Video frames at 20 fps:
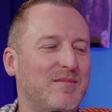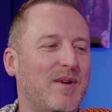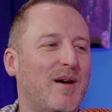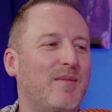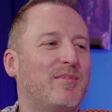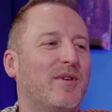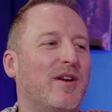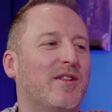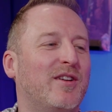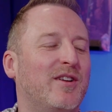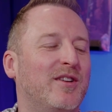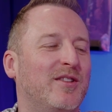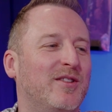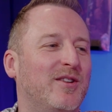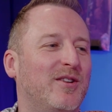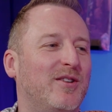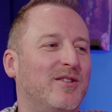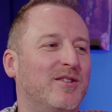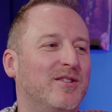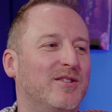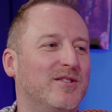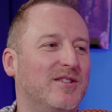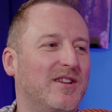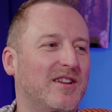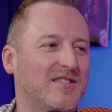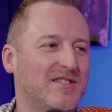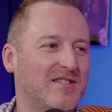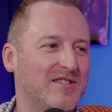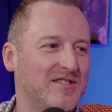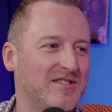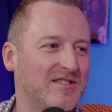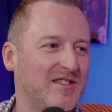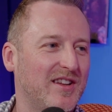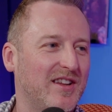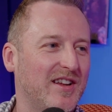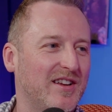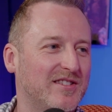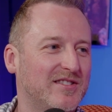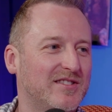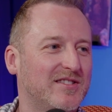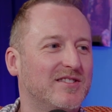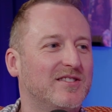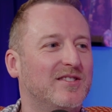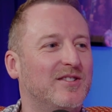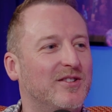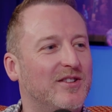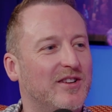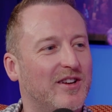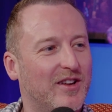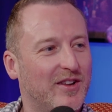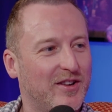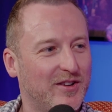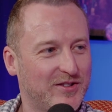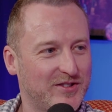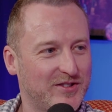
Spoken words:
my brother-in-law, who listens to this on the other